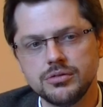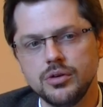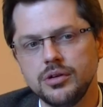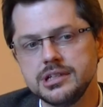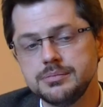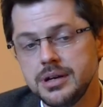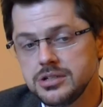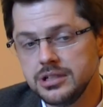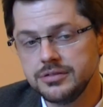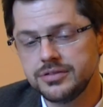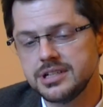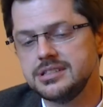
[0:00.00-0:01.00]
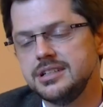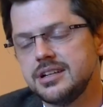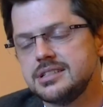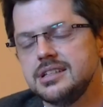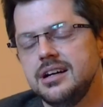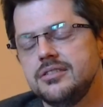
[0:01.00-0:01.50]
role, especially in the first
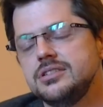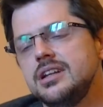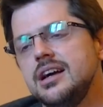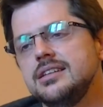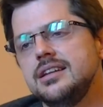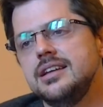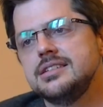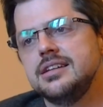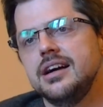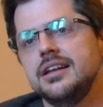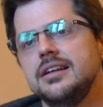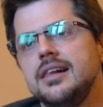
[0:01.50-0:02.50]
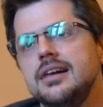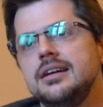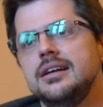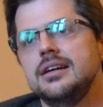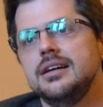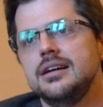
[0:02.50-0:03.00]
years after 1989.
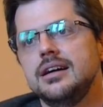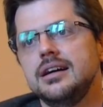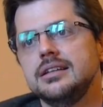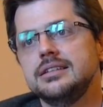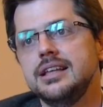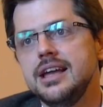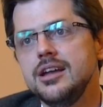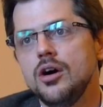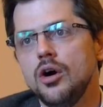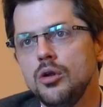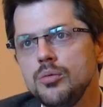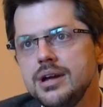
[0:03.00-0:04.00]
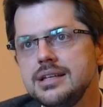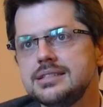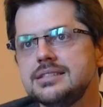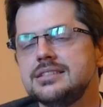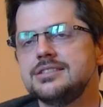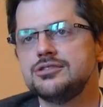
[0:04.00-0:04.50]
They always
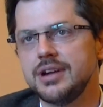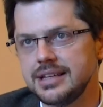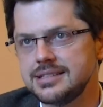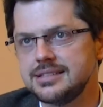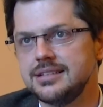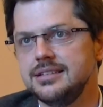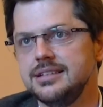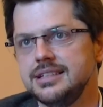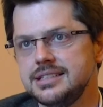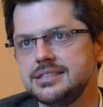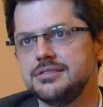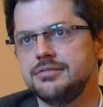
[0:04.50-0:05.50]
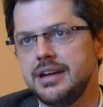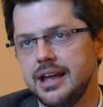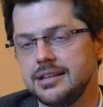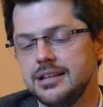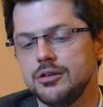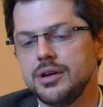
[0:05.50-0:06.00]
stressed this
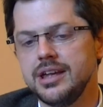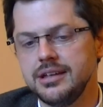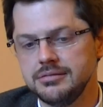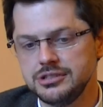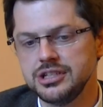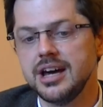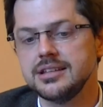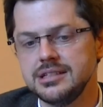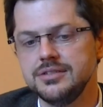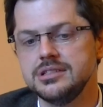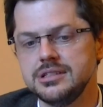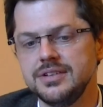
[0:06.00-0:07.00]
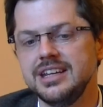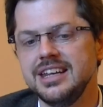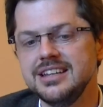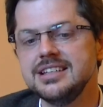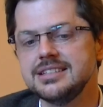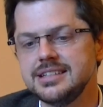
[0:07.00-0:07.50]
fact that, okay, Chart 77
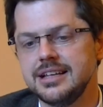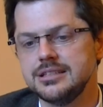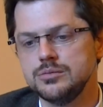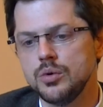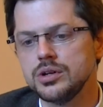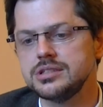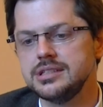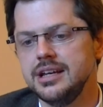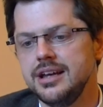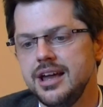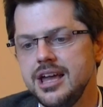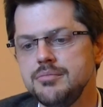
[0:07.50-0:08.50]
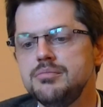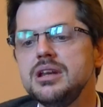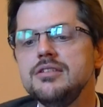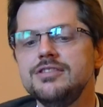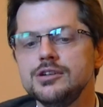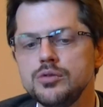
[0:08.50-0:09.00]
in this sense was a
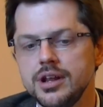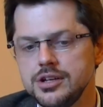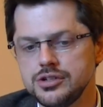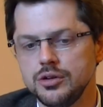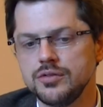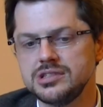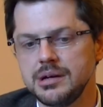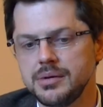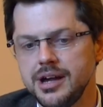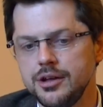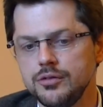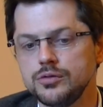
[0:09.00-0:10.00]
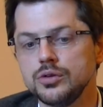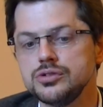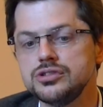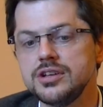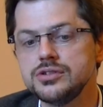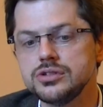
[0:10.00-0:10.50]
prefiguration of some kind of
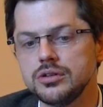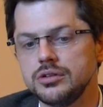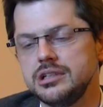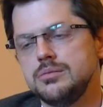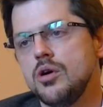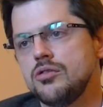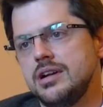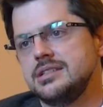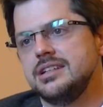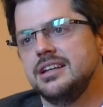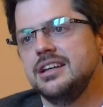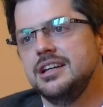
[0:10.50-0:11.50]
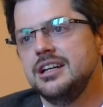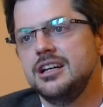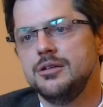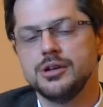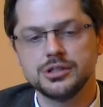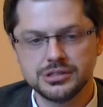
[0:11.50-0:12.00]
consensual democracy,
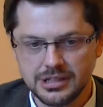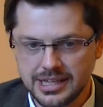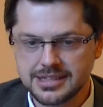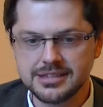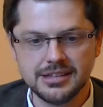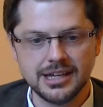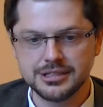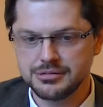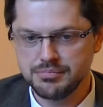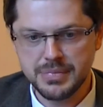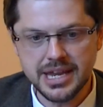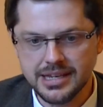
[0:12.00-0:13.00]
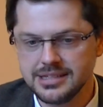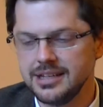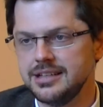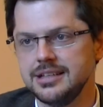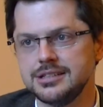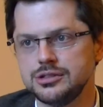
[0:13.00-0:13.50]
because let us meet,
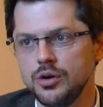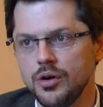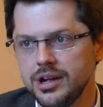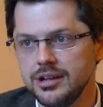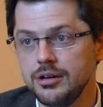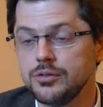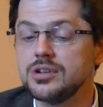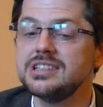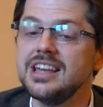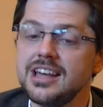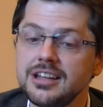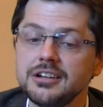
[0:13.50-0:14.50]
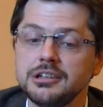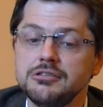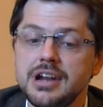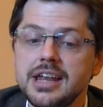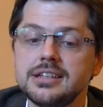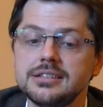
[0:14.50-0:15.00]
let us talk. Of course, they had a
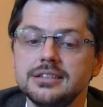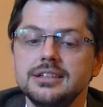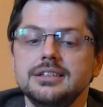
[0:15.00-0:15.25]
great